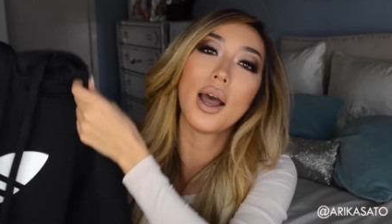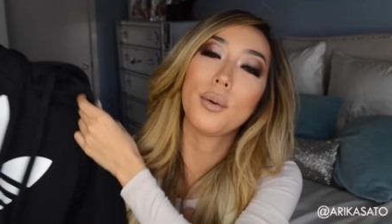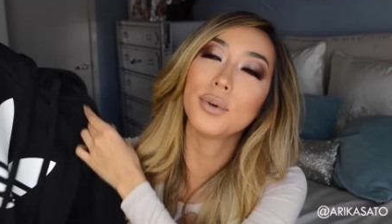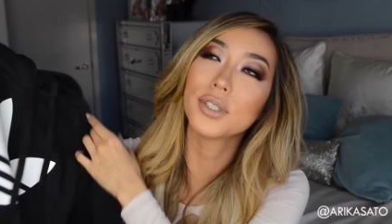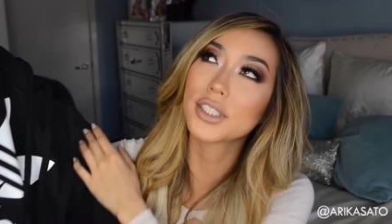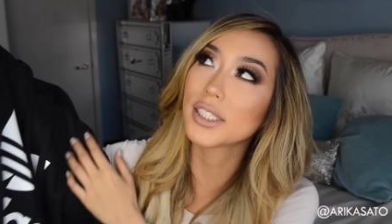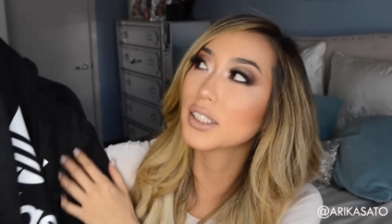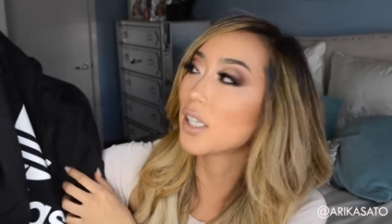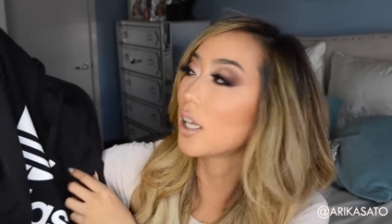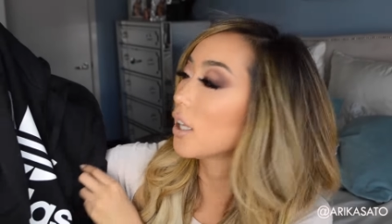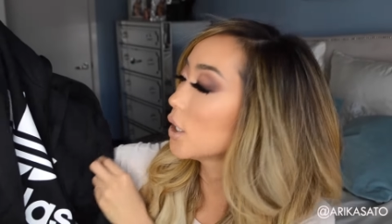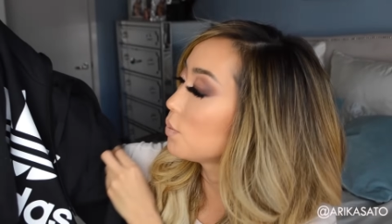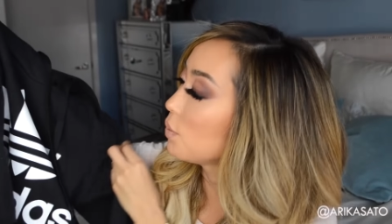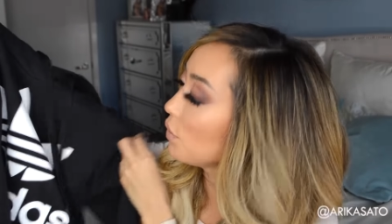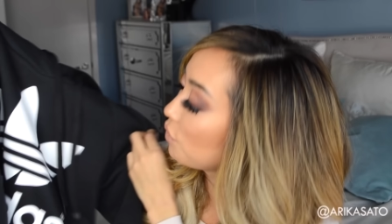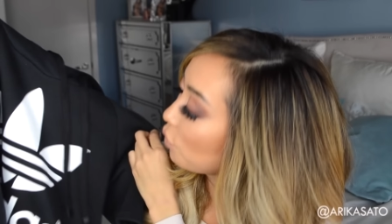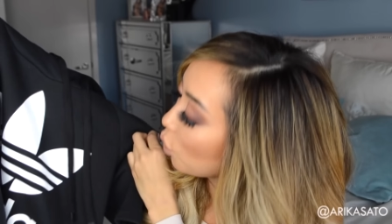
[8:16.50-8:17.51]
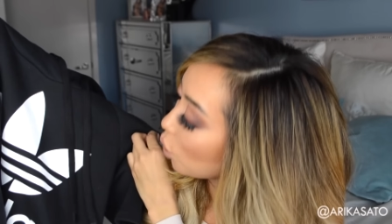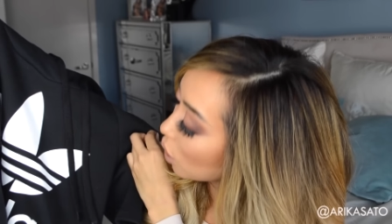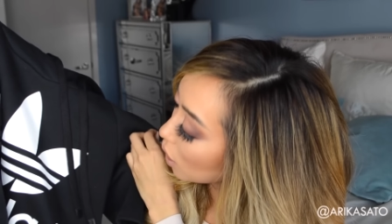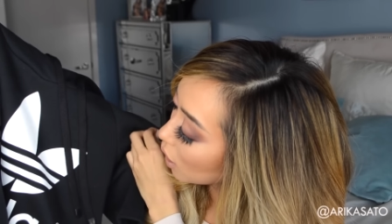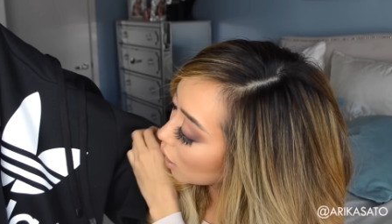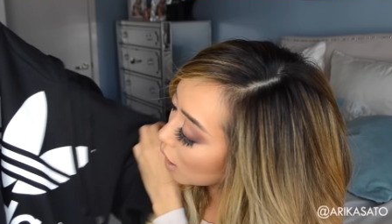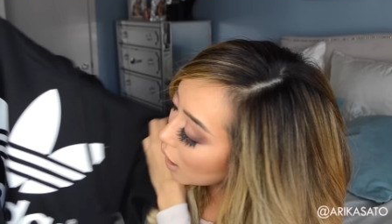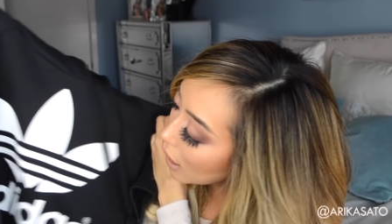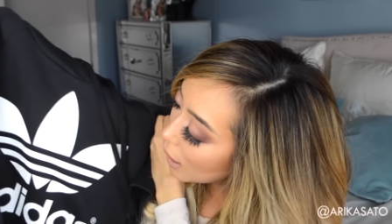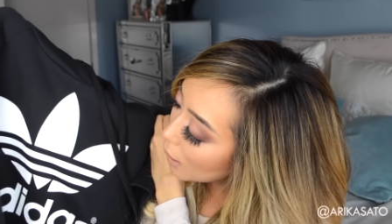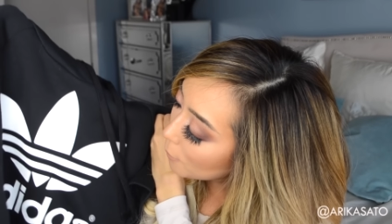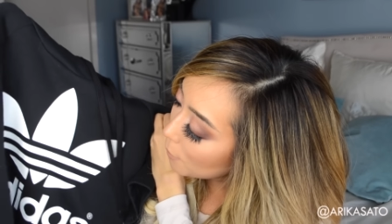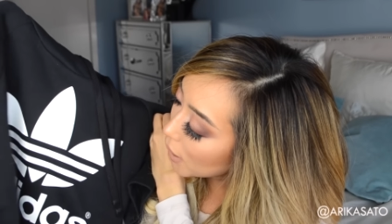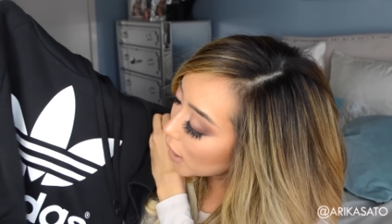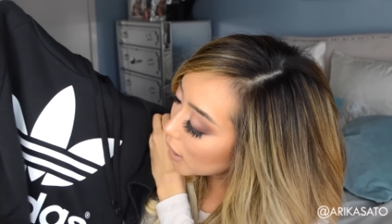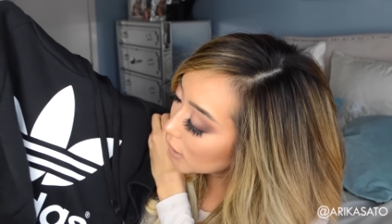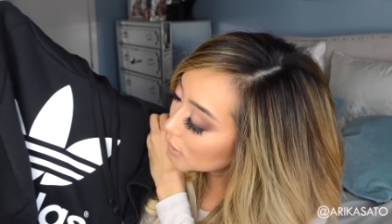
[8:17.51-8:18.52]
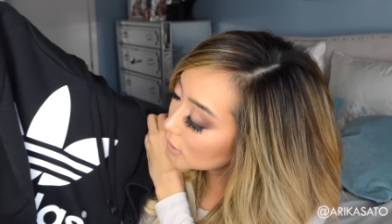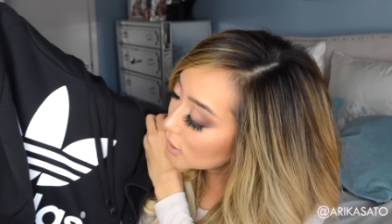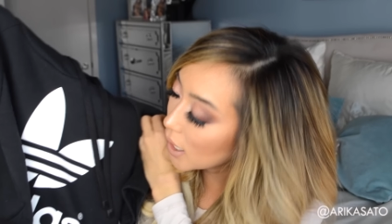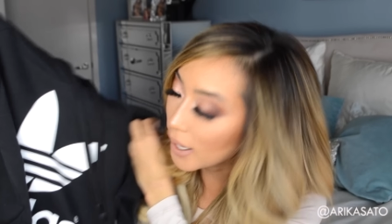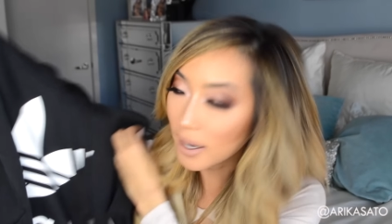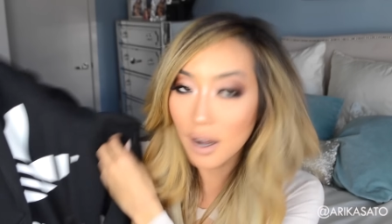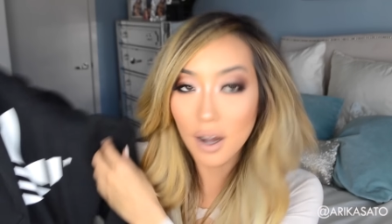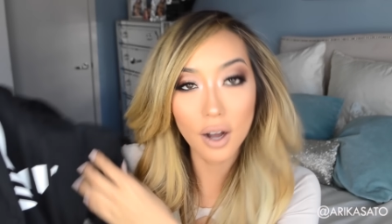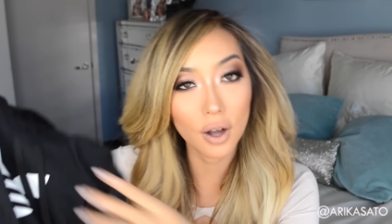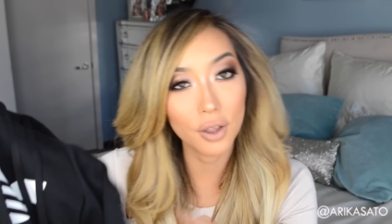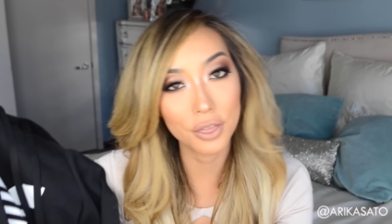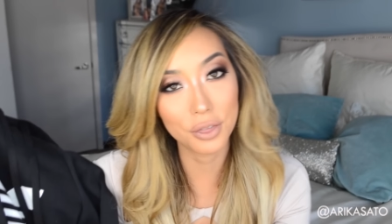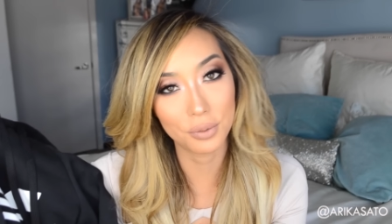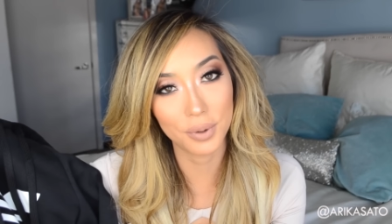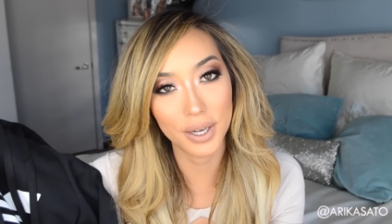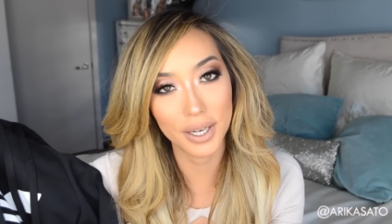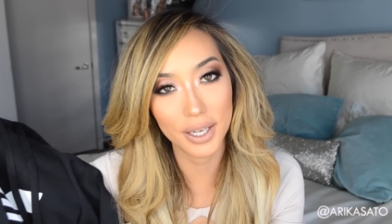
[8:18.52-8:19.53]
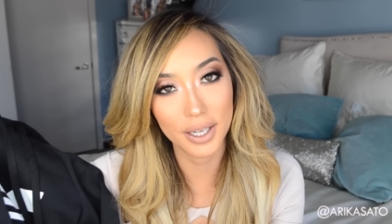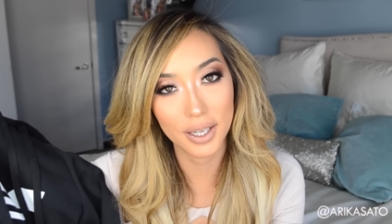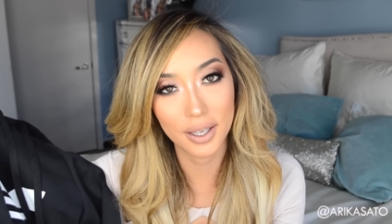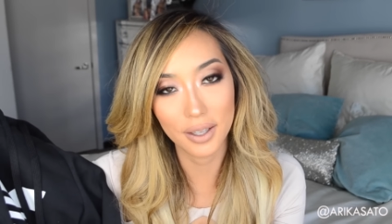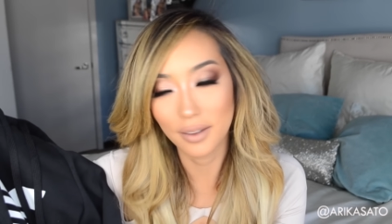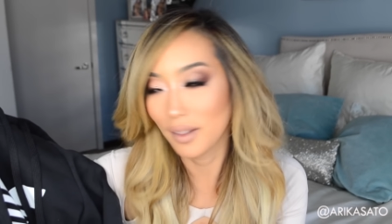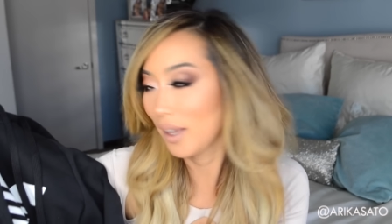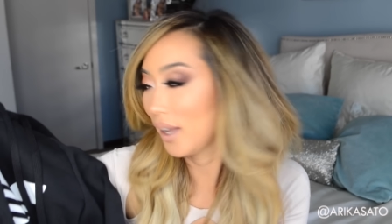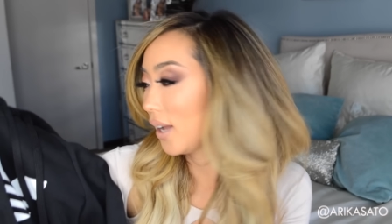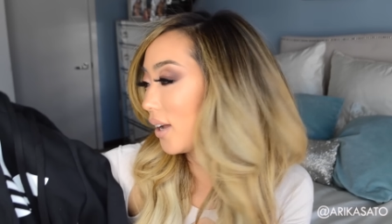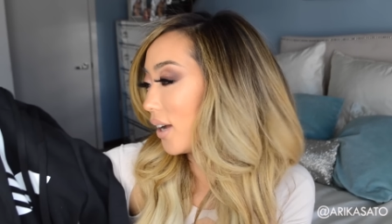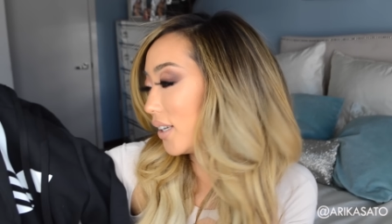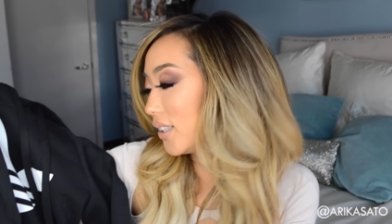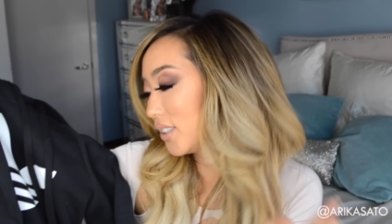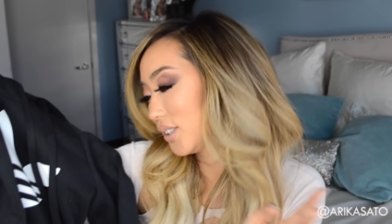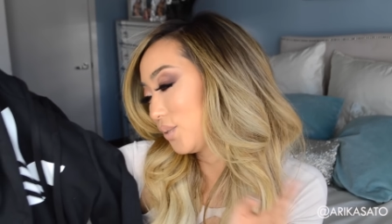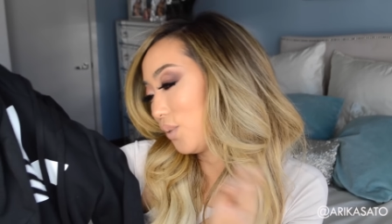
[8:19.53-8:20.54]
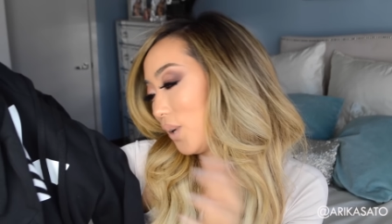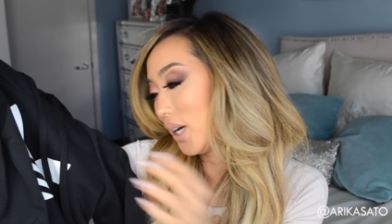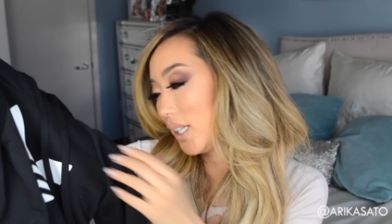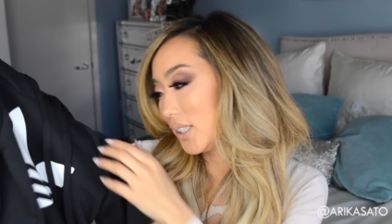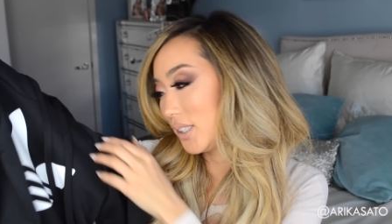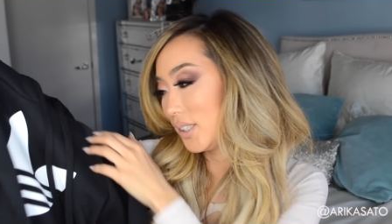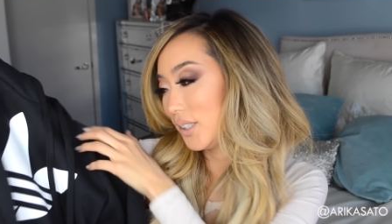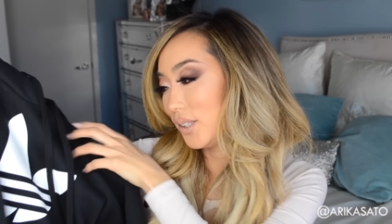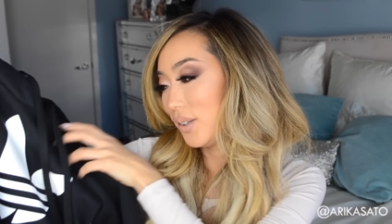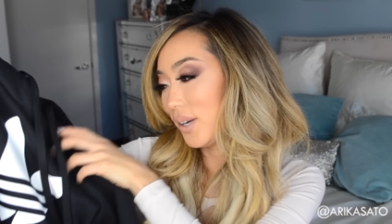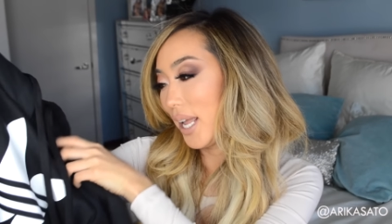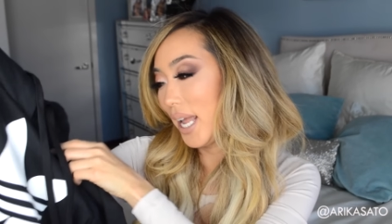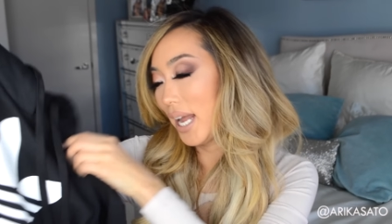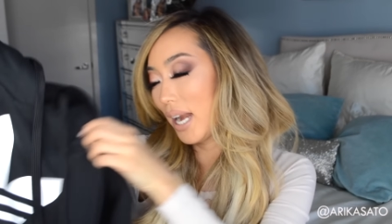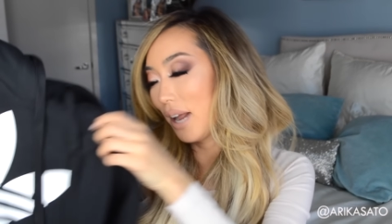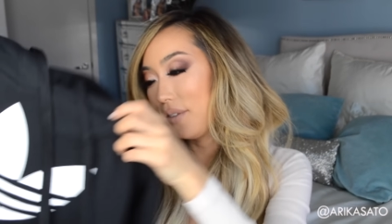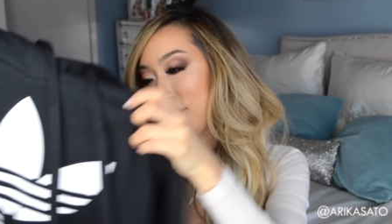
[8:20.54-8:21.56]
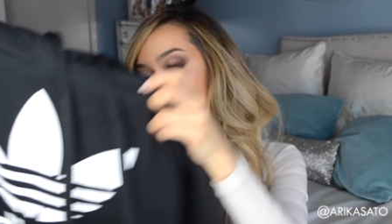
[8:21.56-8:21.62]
I wish I saw this before. But I got all three, like I just wanted to, and I